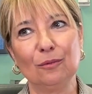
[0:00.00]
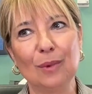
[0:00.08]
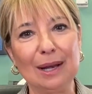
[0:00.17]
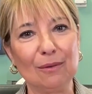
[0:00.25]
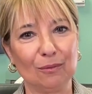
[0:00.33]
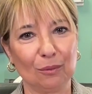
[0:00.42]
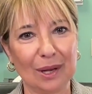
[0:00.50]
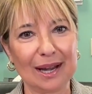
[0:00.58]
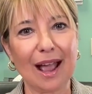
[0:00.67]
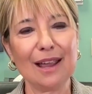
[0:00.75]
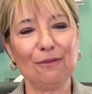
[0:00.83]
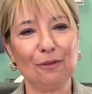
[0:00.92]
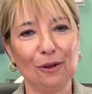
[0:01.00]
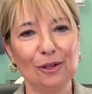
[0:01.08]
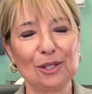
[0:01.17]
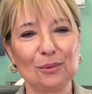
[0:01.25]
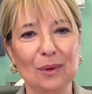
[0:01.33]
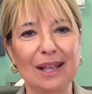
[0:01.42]
When I
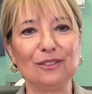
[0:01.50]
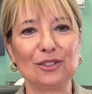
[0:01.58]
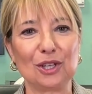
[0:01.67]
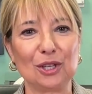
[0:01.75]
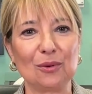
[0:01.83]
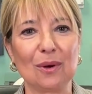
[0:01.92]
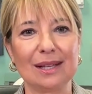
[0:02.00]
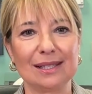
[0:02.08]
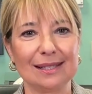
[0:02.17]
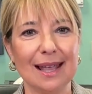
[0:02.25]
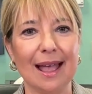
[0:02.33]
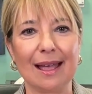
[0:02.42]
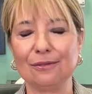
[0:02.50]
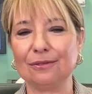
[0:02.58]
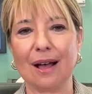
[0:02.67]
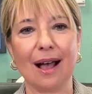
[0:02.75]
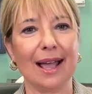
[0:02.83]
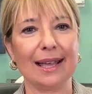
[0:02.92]
first went to USF,
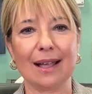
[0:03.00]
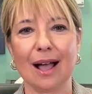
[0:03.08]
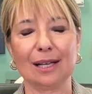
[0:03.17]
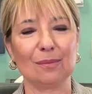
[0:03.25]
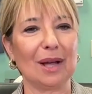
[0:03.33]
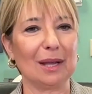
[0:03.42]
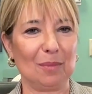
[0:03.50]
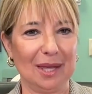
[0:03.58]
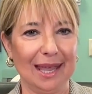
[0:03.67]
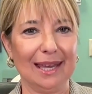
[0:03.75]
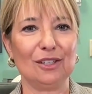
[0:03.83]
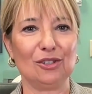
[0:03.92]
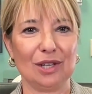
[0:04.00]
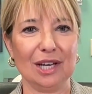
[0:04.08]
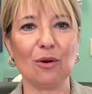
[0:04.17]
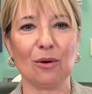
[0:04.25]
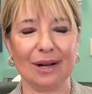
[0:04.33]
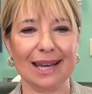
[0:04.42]
I got my PhD
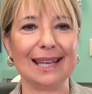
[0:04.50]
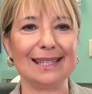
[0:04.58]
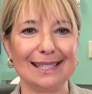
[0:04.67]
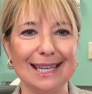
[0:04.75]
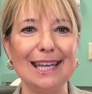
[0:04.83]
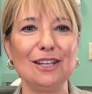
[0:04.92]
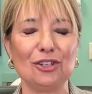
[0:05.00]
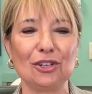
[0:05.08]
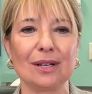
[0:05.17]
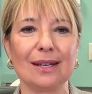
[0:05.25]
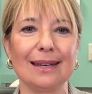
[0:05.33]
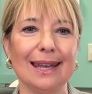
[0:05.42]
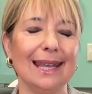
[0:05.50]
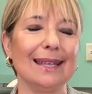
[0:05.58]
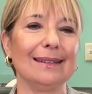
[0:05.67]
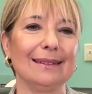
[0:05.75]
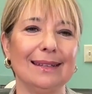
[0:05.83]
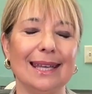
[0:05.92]
orientation
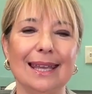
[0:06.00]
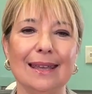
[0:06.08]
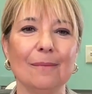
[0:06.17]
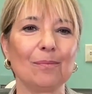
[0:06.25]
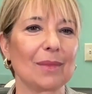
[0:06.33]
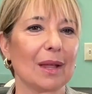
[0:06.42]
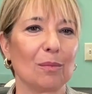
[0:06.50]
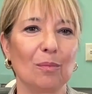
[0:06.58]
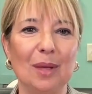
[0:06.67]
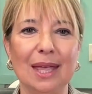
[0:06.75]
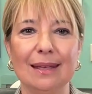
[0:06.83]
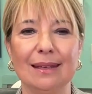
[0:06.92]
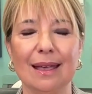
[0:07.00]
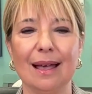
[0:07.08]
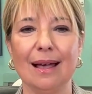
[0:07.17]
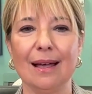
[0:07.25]
in the big